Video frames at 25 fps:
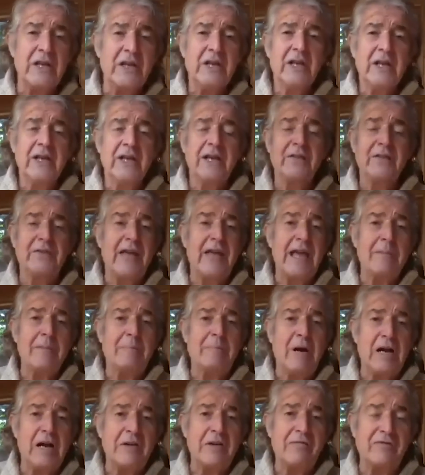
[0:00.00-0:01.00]

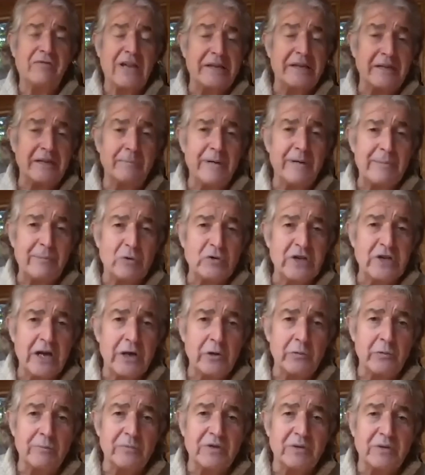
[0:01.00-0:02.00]
thereby flooding people's
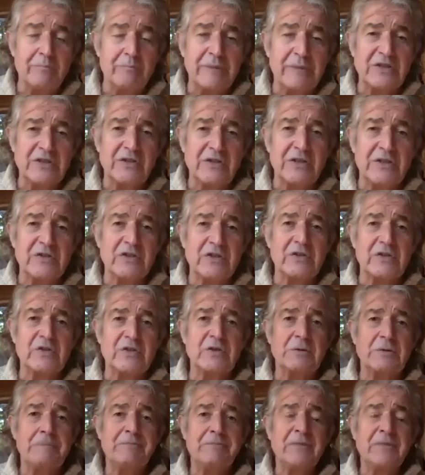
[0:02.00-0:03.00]
homes and businesses.
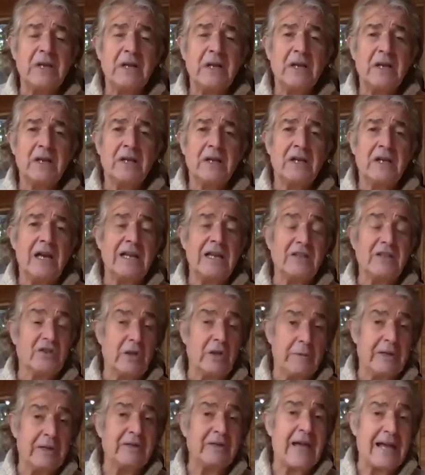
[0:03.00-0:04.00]
It's
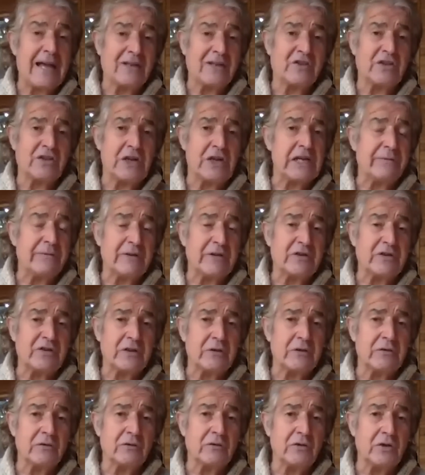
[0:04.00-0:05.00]
doing that service.
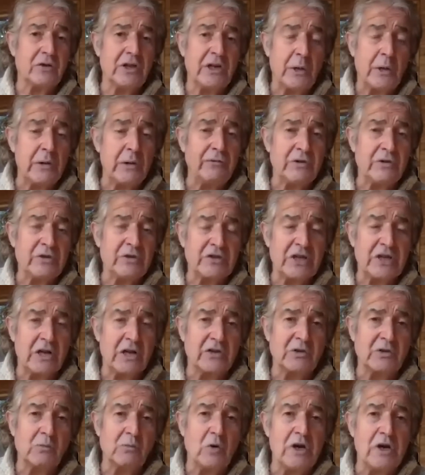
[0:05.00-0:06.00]
And, you know, if you start
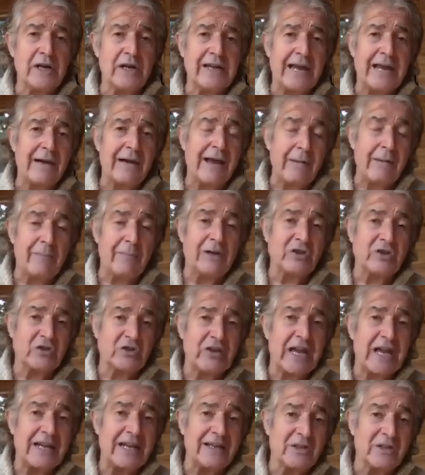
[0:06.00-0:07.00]
to work out how much
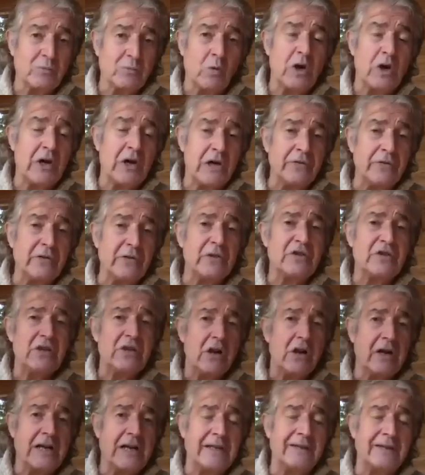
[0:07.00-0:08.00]
that is worth, you
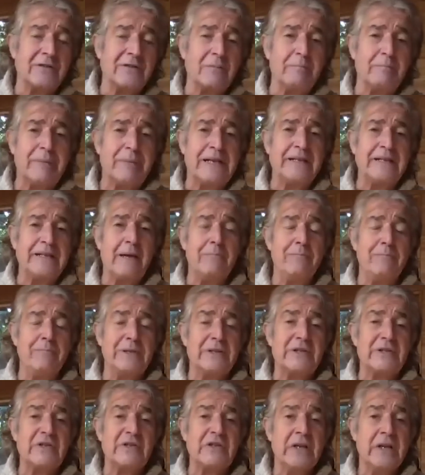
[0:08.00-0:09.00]
start getting some big
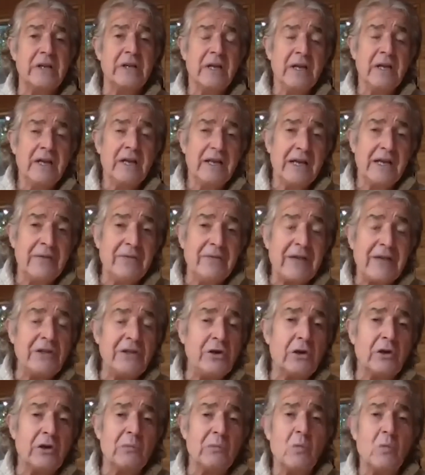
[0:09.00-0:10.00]
numbers. And then you
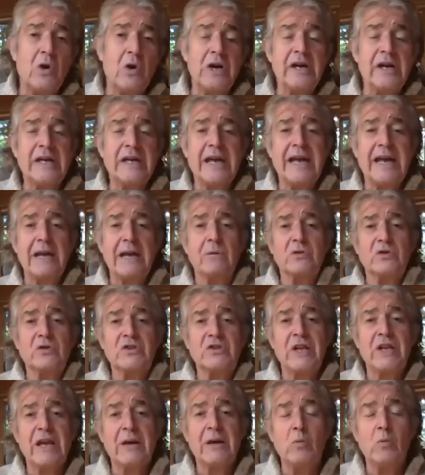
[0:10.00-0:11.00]
can work out
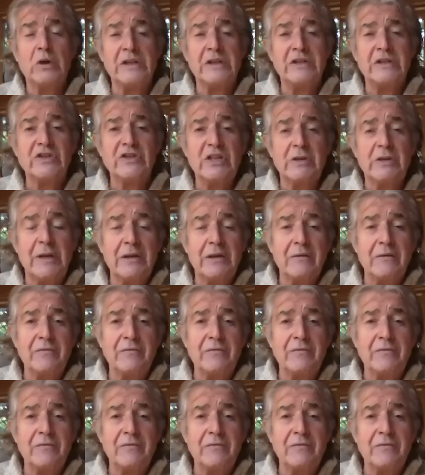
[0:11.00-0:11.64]
what it's doing for